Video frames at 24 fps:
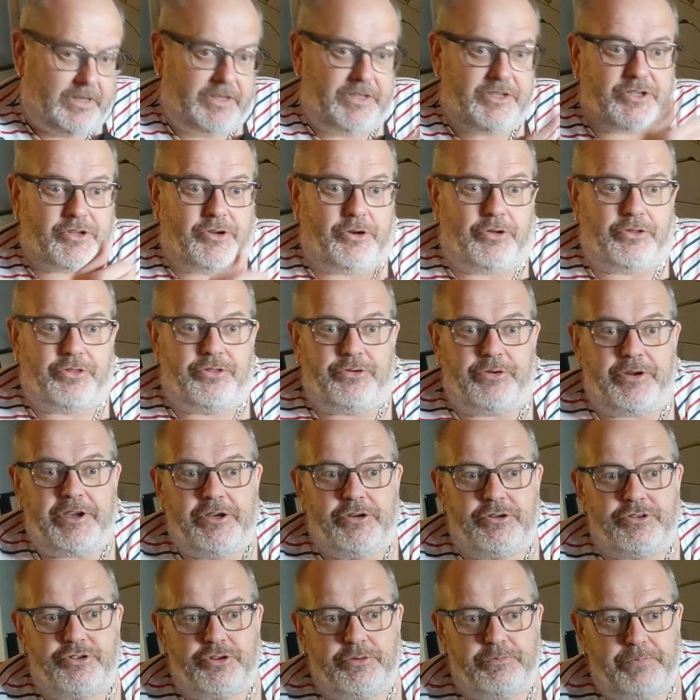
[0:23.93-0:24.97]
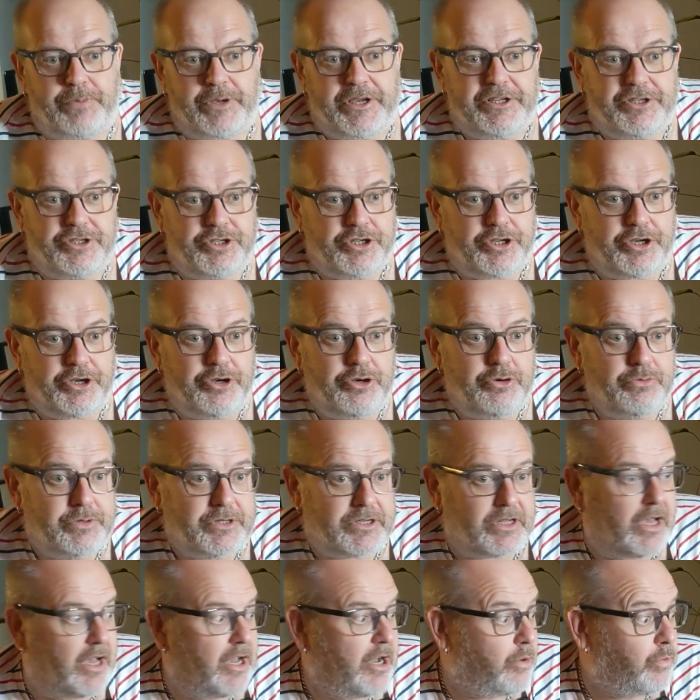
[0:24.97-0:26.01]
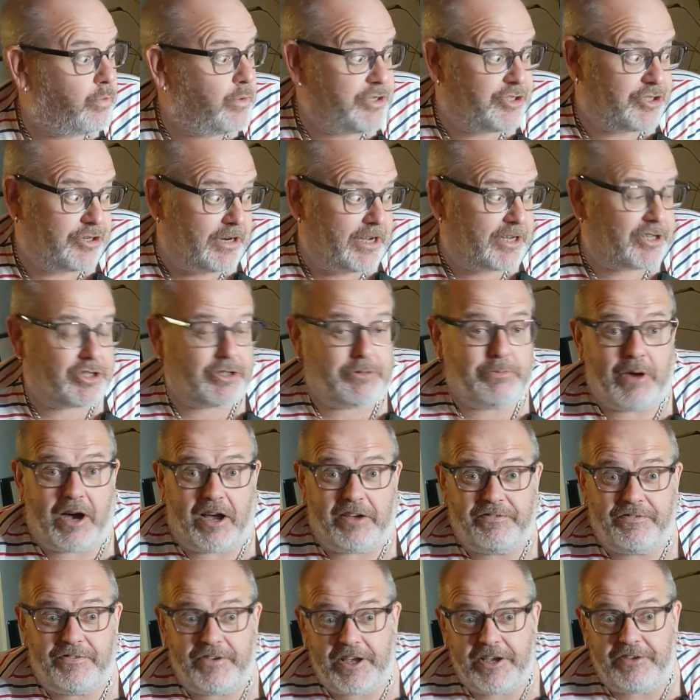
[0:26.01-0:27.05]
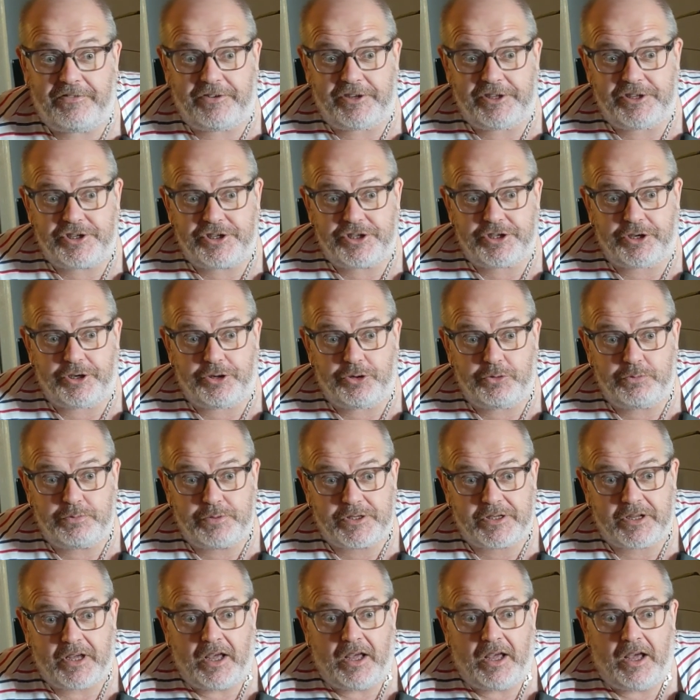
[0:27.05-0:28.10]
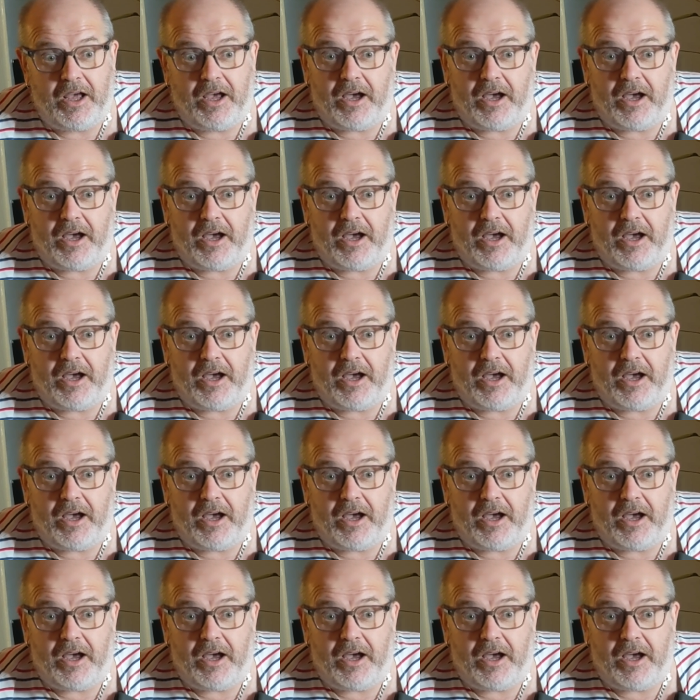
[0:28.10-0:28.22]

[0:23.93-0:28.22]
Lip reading: It's got 300B tubes, which are actually my favourite tubes,